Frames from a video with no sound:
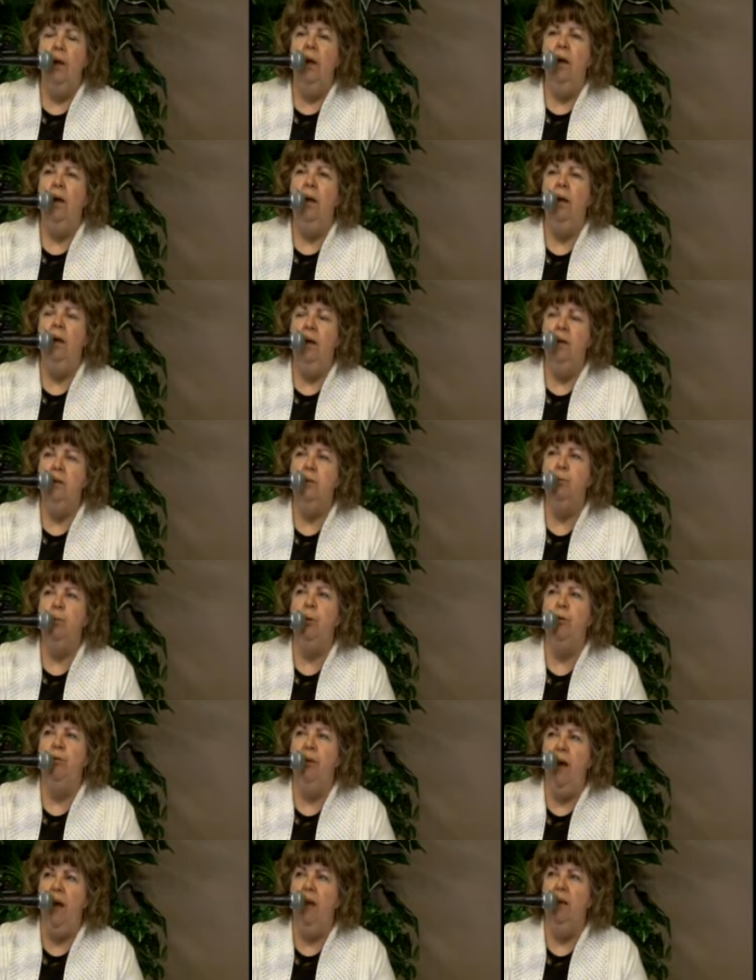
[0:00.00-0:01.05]
he has
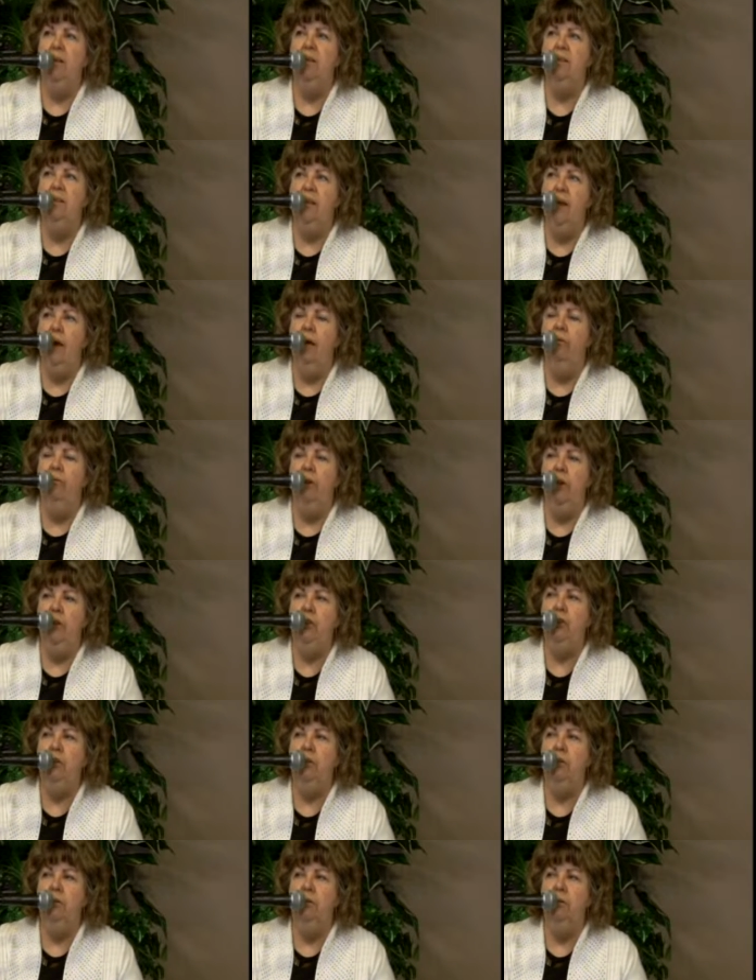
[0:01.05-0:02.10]
provided
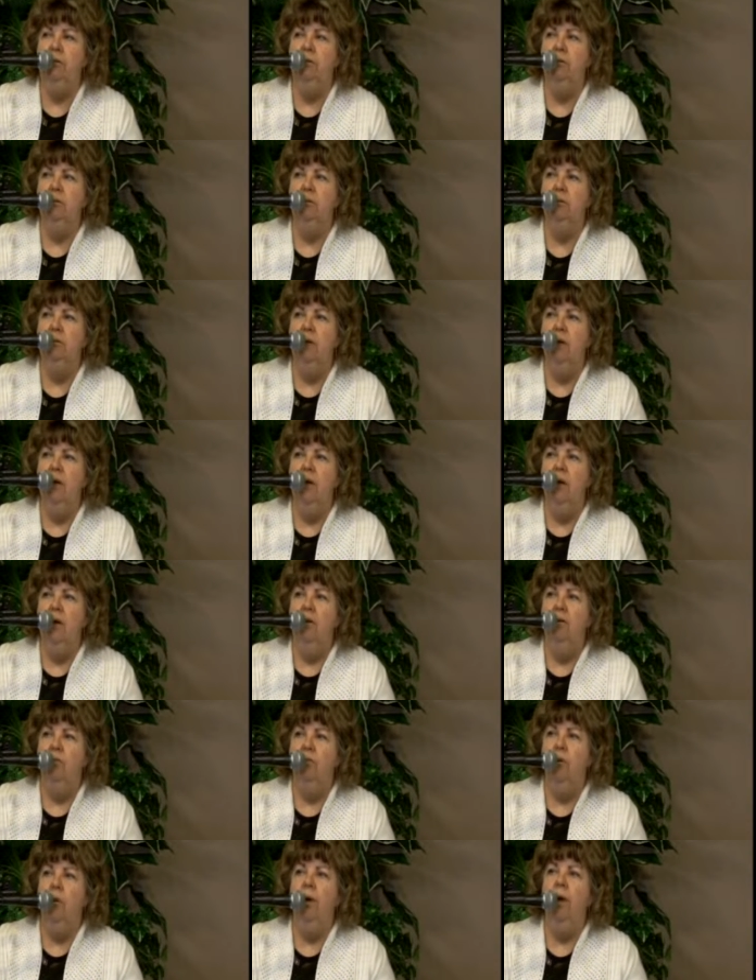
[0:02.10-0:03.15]
salvation
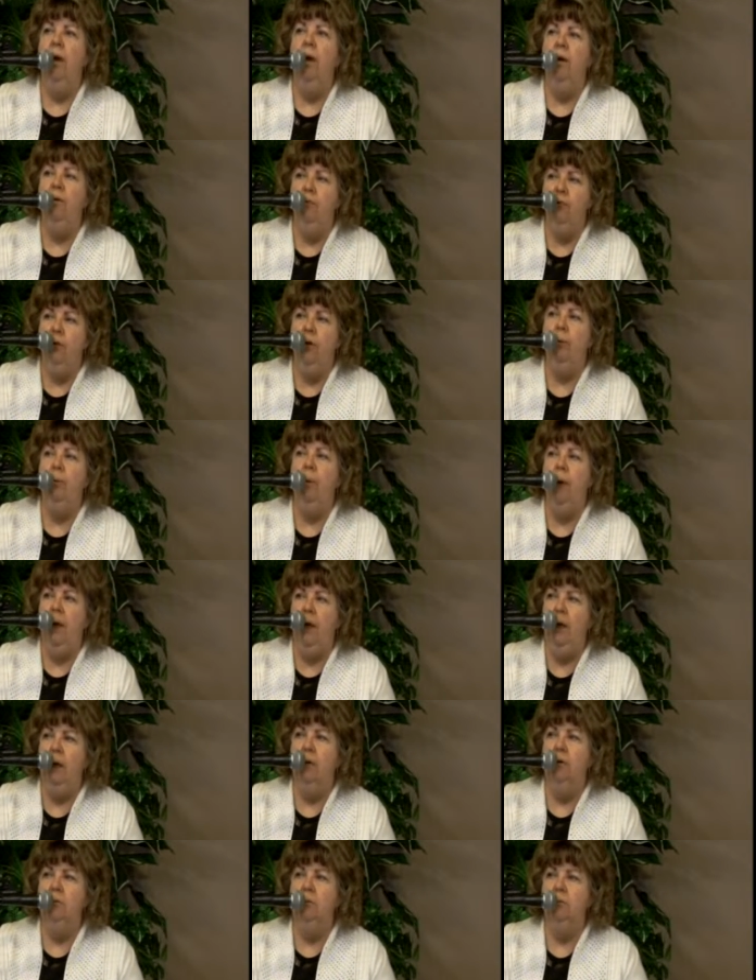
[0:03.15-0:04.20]
for every
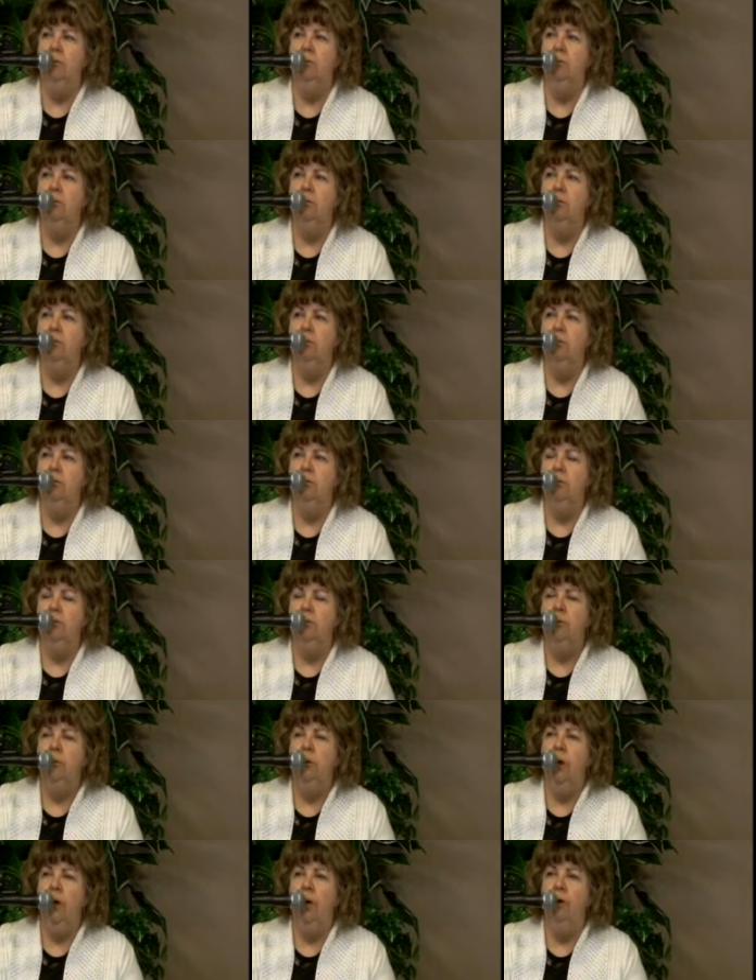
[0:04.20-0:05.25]
man,
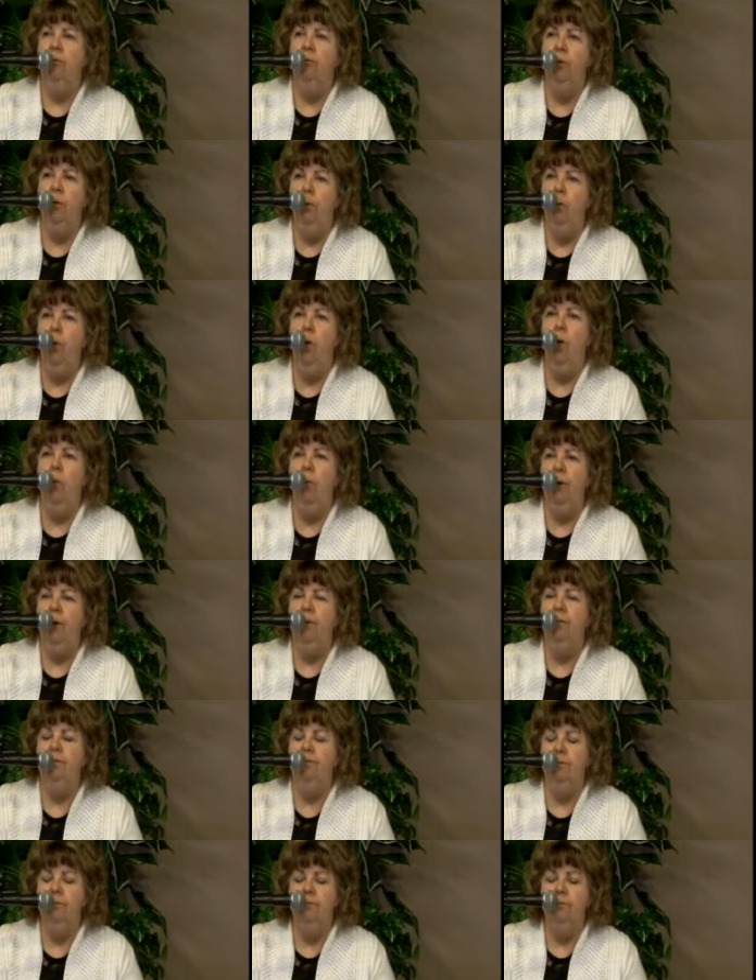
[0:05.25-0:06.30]
every woman
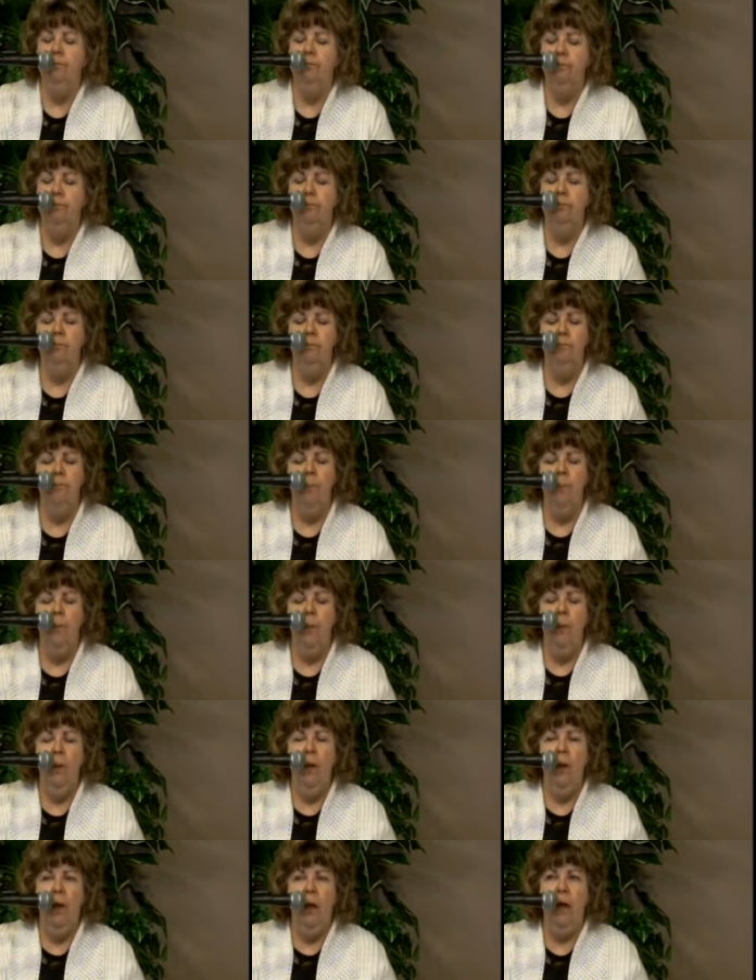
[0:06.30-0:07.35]

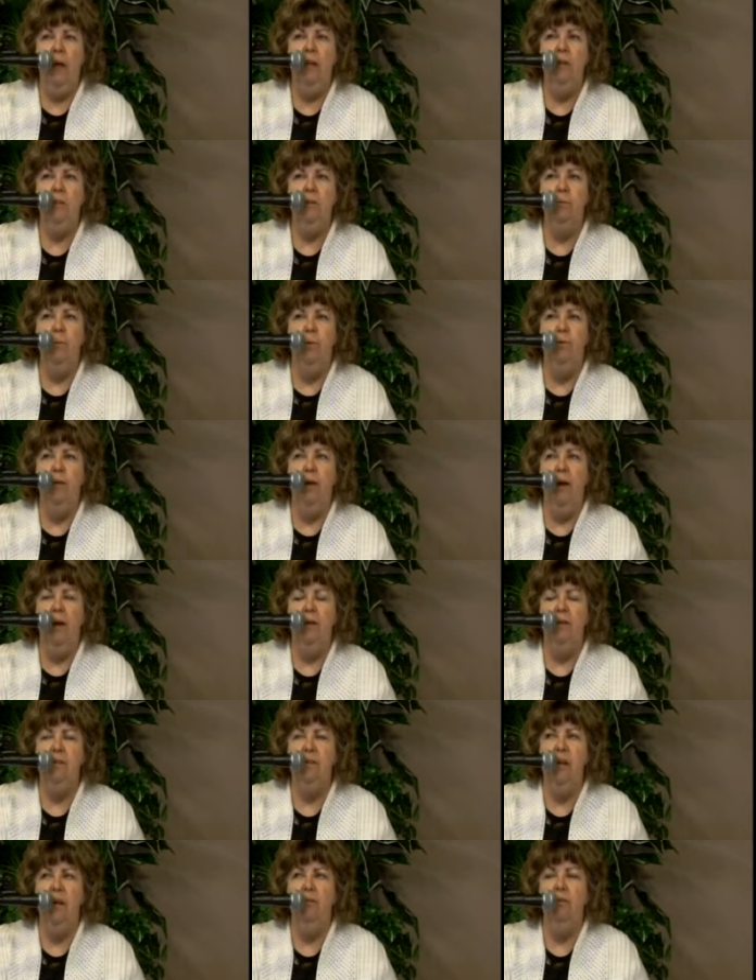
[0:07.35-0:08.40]
He's
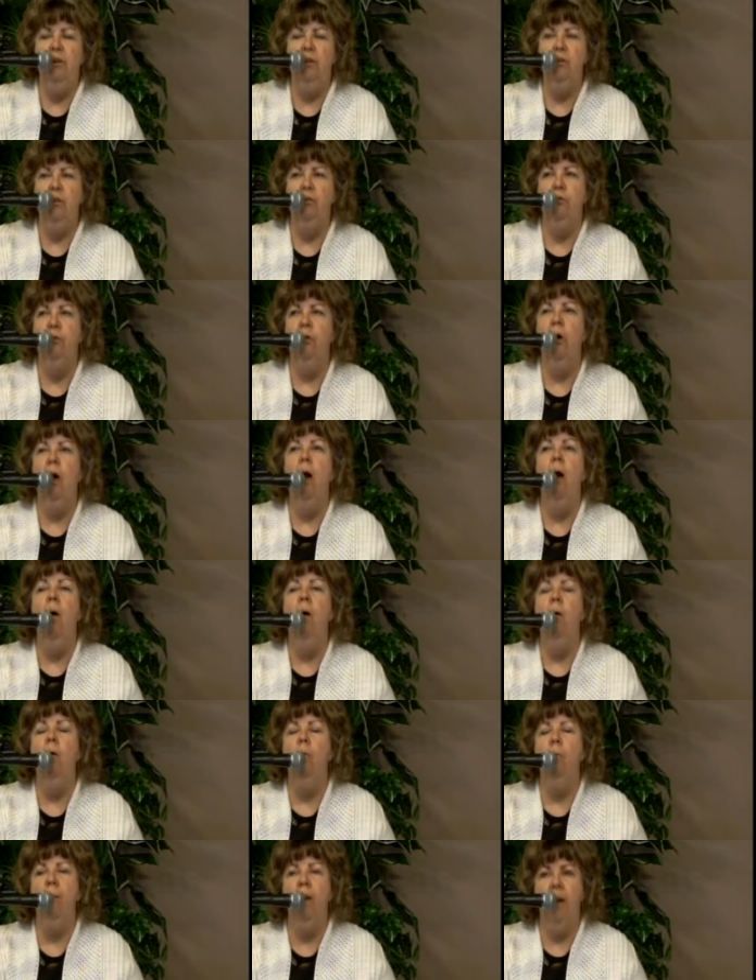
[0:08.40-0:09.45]
provided salvation for
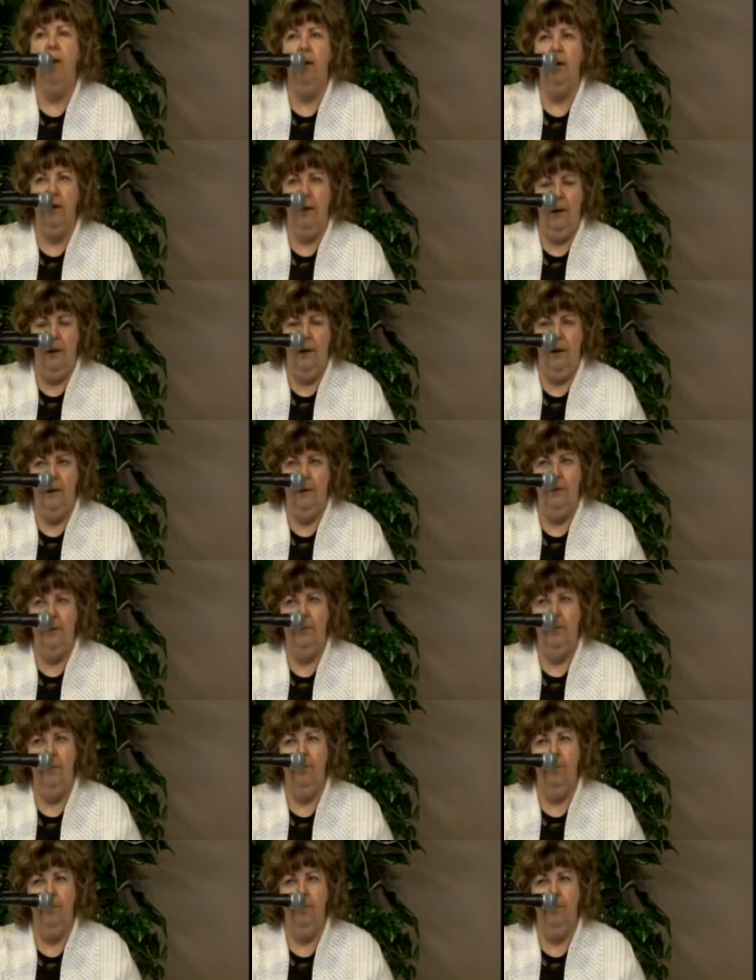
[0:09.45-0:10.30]
all mankind.